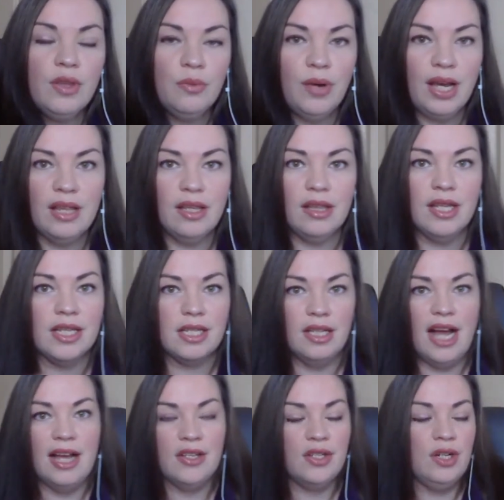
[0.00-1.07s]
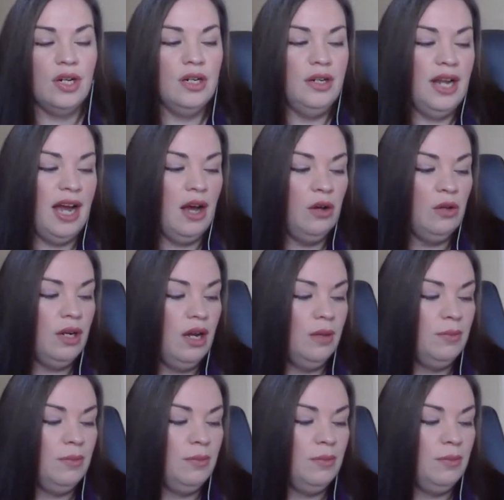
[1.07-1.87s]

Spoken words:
way that this class turned out.